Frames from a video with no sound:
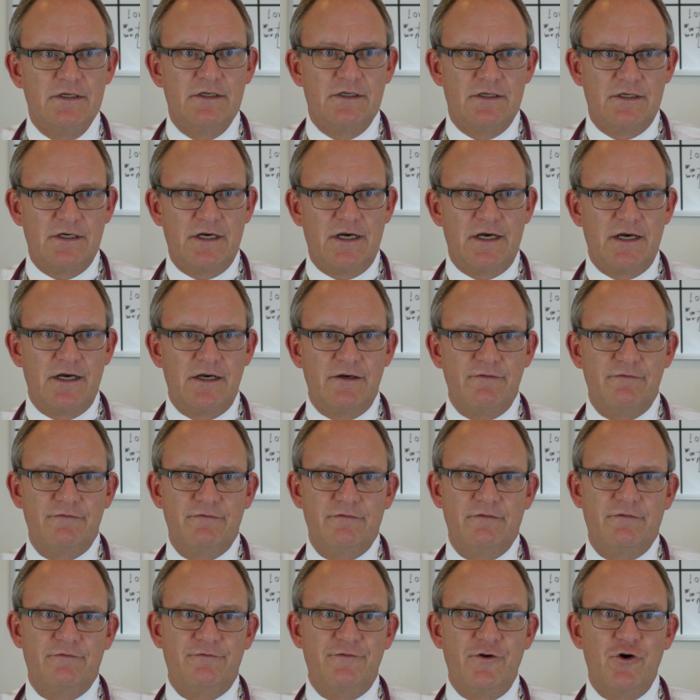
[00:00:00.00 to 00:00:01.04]

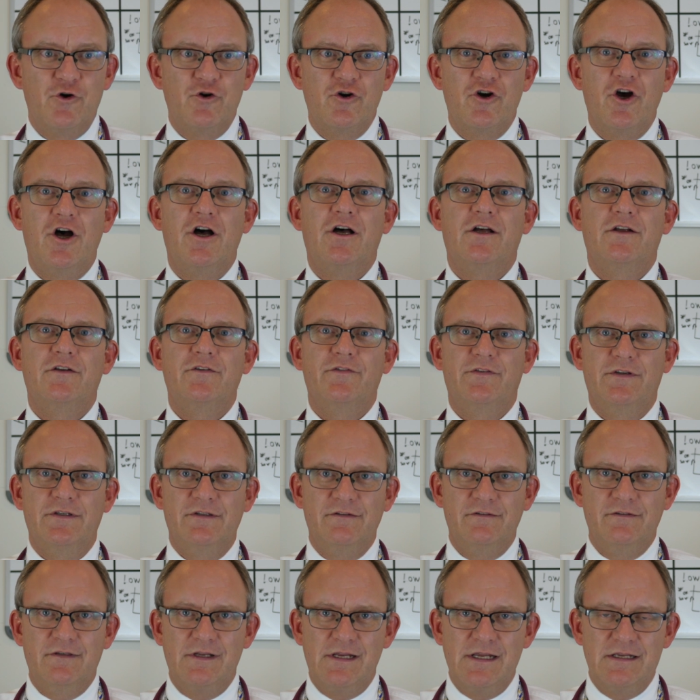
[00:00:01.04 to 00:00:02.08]
phone calls
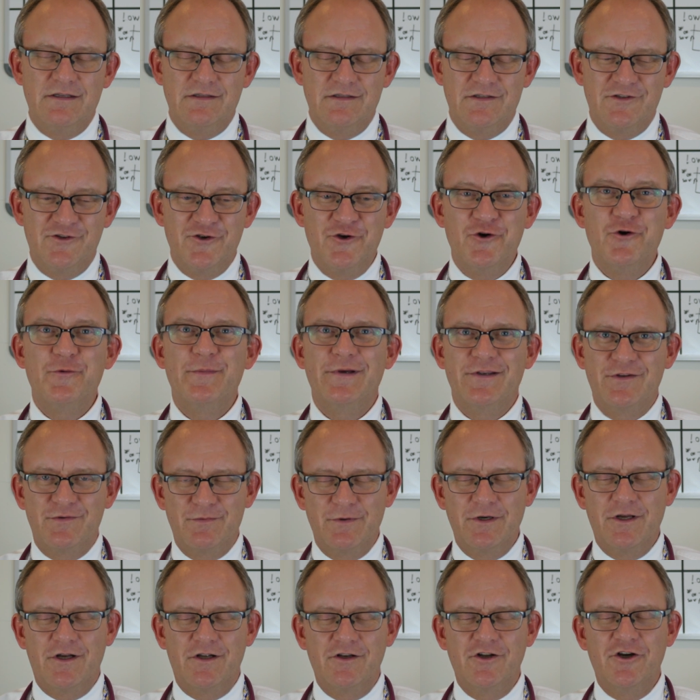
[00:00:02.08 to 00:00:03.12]
and Zoom, as
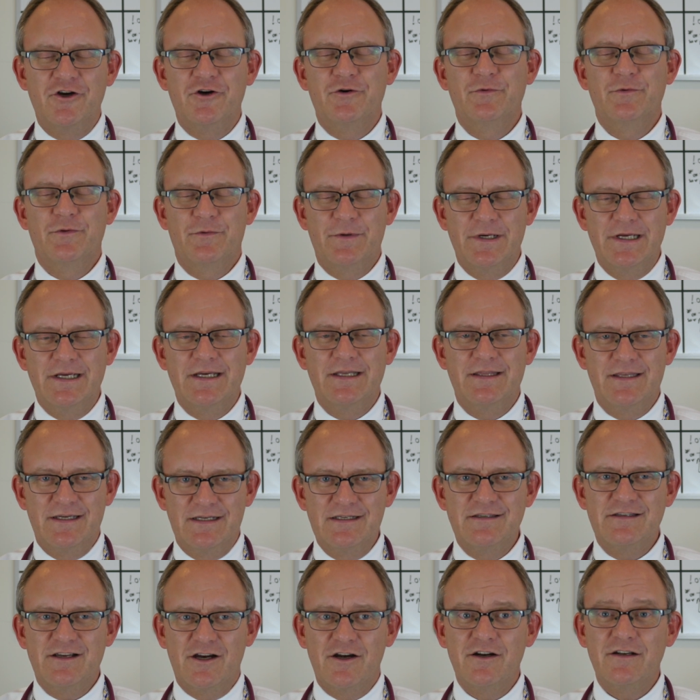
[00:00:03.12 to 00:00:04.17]
we all know the way
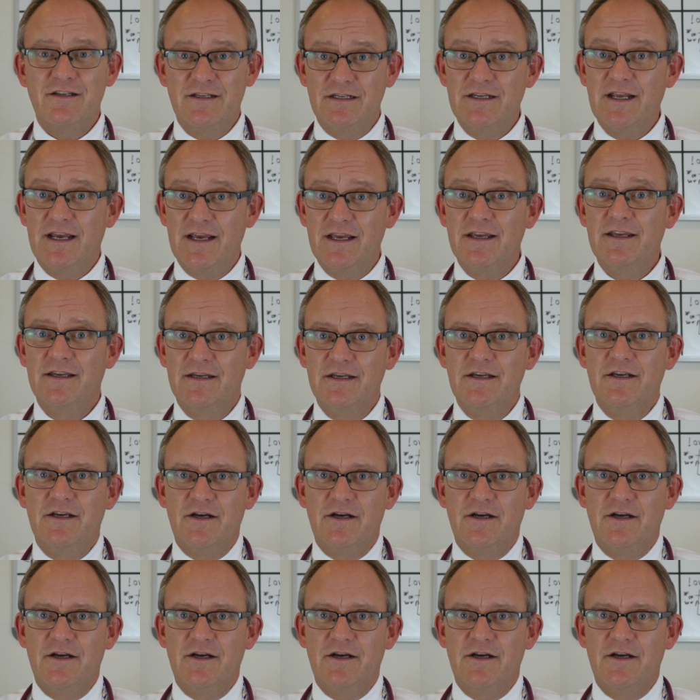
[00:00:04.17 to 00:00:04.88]
things are today.